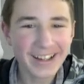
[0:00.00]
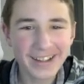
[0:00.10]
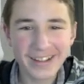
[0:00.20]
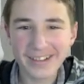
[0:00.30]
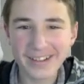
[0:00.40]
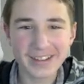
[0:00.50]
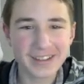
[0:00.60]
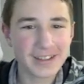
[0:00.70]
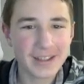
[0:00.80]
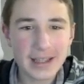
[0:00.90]

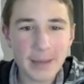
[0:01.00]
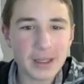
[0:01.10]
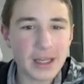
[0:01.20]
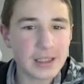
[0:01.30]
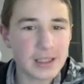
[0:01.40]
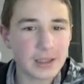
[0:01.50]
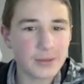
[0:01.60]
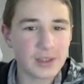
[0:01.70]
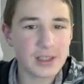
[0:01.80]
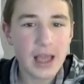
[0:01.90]
Alright. Yeah, but 96
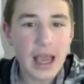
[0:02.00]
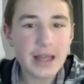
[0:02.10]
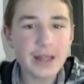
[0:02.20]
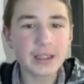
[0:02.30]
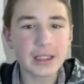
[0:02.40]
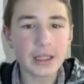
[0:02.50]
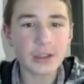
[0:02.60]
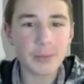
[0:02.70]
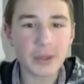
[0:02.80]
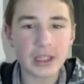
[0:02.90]
was... And then he had
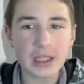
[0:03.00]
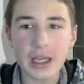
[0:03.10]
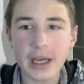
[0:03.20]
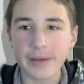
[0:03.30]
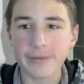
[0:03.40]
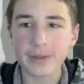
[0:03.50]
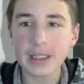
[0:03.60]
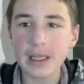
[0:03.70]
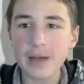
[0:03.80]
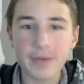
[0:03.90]
to play EF.
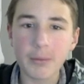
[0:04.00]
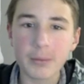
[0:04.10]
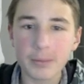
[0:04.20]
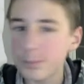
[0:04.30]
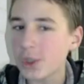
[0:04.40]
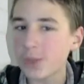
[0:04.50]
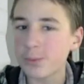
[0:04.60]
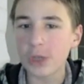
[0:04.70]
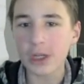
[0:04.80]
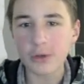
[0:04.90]
EF, I would just
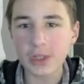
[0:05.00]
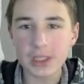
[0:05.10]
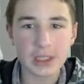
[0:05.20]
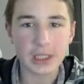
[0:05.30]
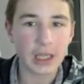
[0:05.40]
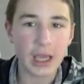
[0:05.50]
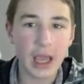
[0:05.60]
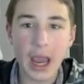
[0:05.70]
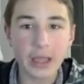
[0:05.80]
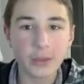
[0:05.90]
put knight on e6, like,
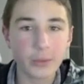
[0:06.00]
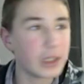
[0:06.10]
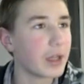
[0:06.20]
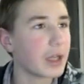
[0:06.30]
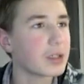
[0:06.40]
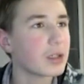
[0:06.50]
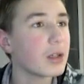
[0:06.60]
I ain't winning that.